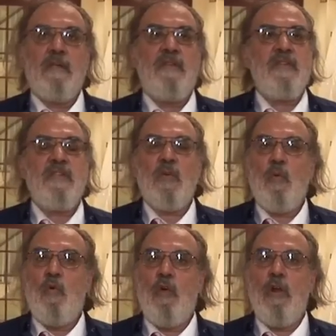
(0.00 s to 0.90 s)
this is a
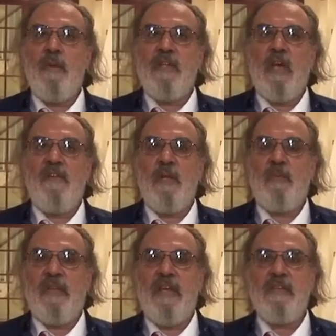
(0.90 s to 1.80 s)
warm and loving
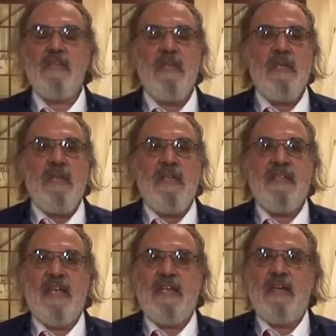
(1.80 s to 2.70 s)
place. It's
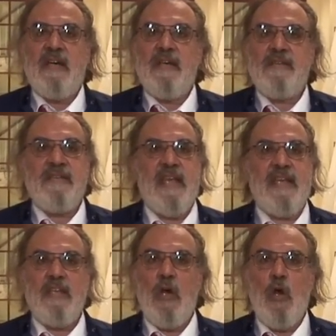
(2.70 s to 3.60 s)
like a
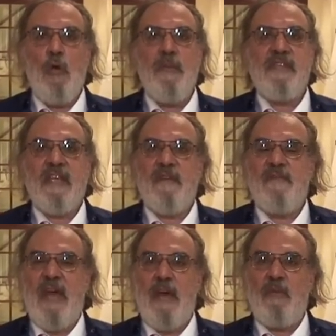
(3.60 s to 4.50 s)
second home. It's like a
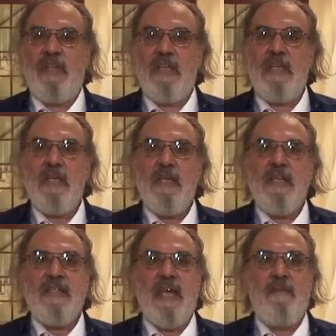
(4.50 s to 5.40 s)
family
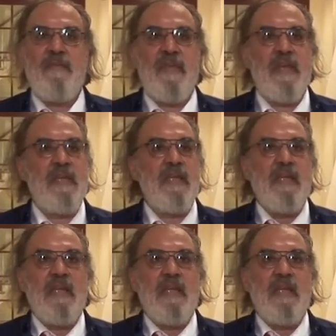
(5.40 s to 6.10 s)
type thing.